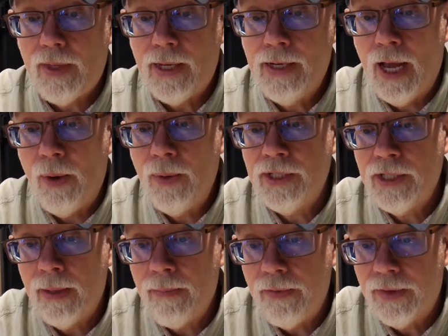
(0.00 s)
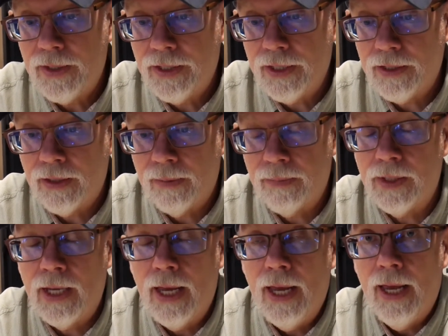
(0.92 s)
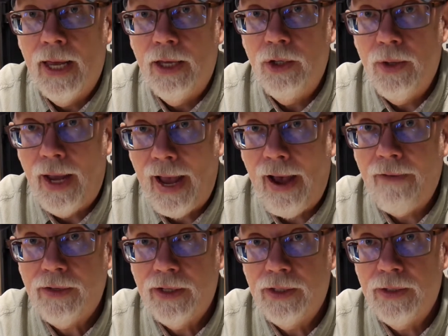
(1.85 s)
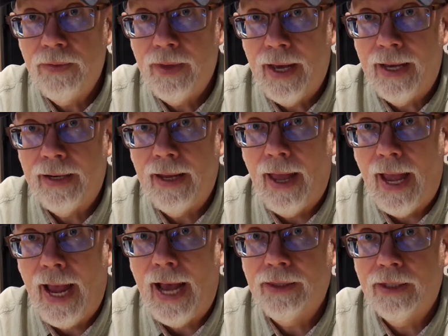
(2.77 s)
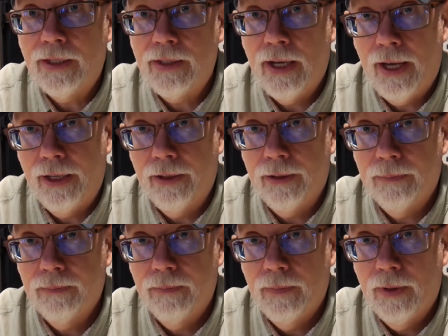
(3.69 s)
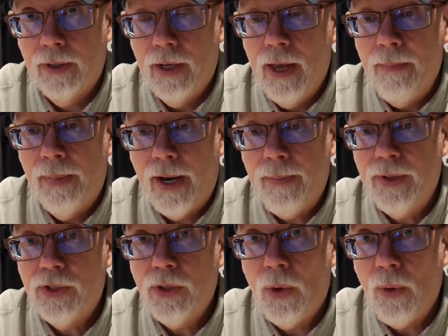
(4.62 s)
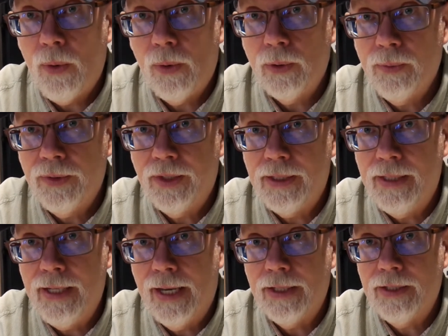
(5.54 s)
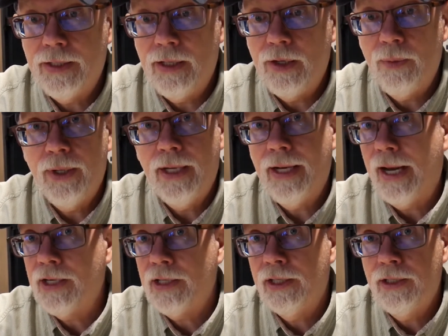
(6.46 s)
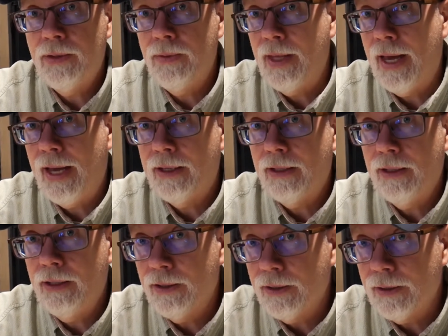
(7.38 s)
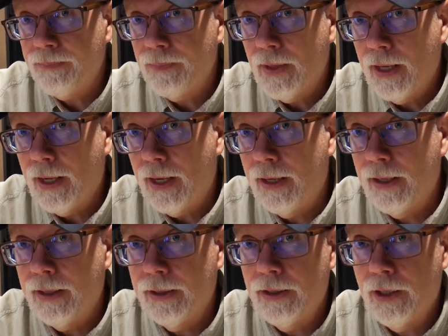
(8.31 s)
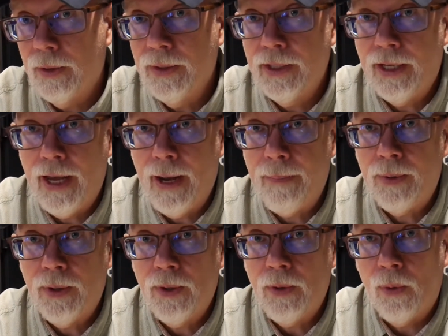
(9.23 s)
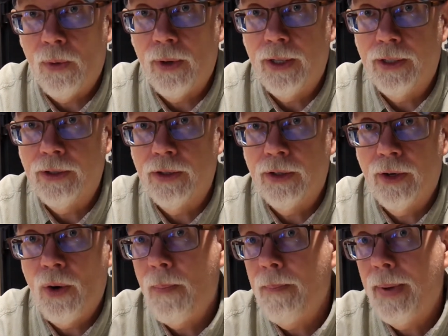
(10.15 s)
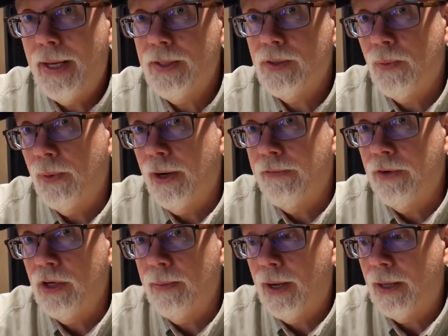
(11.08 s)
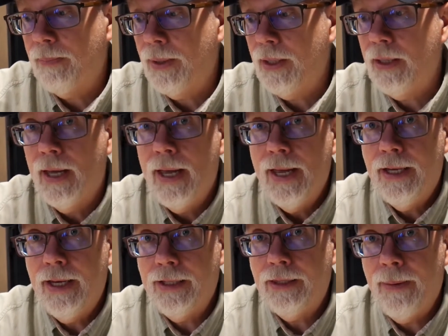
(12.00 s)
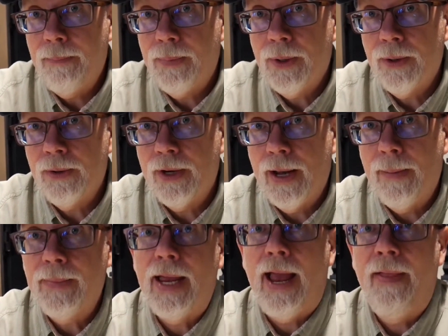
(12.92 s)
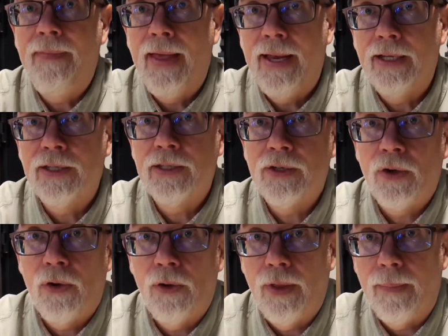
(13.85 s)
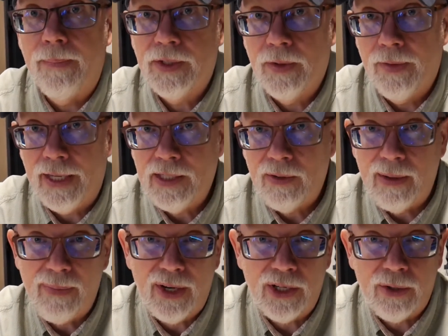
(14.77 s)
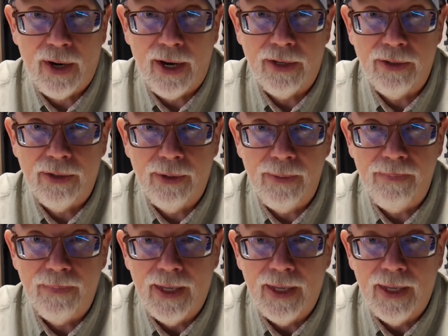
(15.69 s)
Now with some of the systems, you have to do that at the tire. But I've been told with the TST, we can actually do that here, in the camper or in your home base, wherever you might be, get them programmed and then install them. So that's what I'm going to try and do.